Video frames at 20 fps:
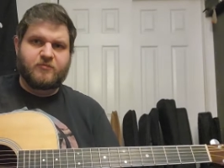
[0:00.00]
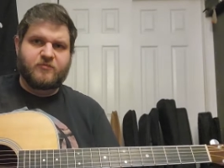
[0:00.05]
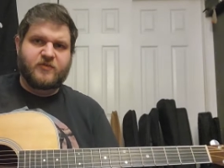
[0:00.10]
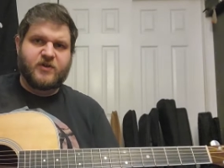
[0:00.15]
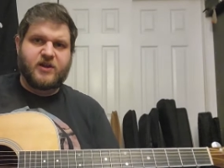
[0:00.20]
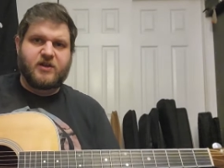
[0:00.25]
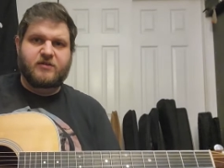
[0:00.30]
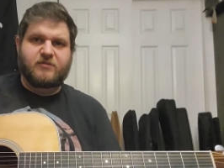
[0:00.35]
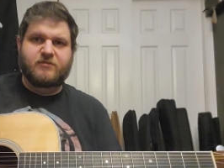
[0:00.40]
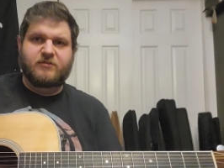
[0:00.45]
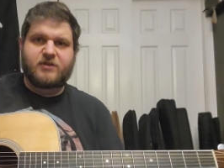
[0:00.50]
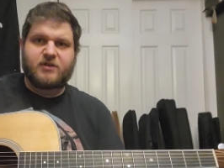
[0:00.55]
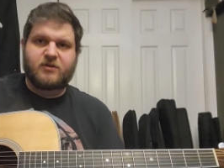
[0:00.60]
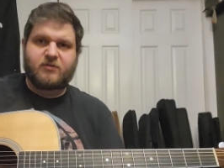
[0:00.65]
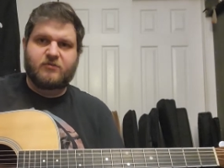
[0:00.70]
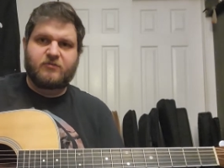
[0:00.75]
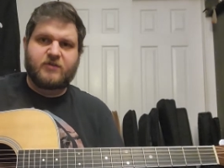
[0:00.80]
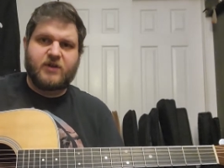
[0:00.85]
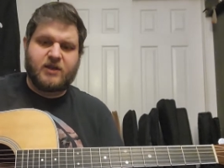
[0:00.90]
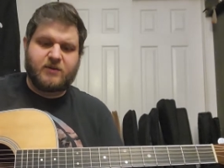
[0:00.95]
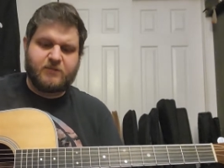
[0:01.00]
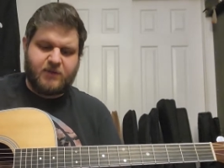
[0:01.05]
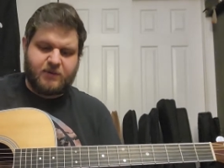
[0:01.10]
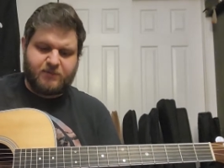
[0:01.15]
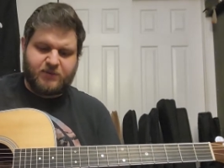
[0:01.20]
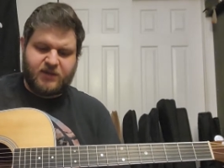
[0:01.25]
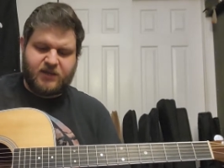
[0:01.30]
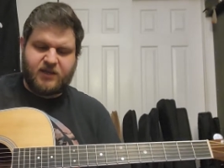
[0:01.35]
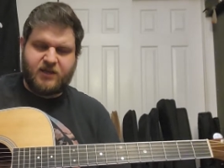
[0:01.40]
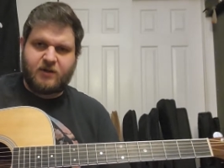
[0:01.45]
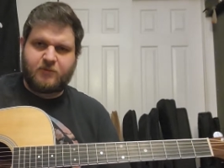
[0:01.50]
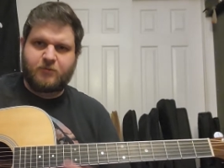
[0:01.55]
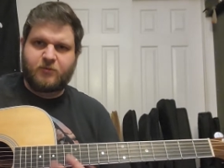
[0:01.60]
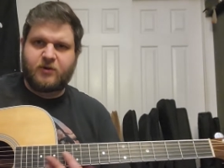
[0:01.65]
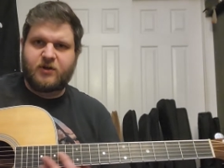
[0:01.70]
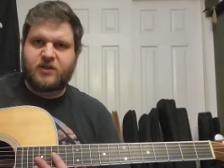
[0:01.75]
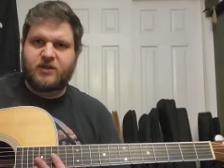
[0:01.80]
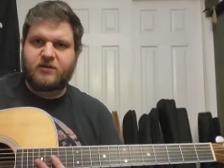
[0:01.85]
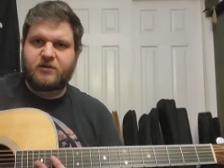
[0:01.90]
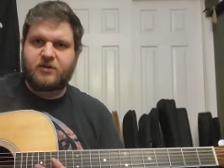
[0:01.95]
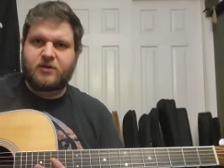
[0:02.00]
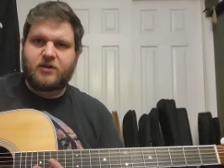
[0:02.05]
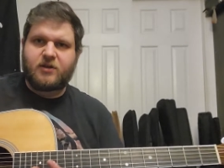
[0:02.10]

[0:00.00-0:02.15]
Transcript: very, you know, recommend picking up one of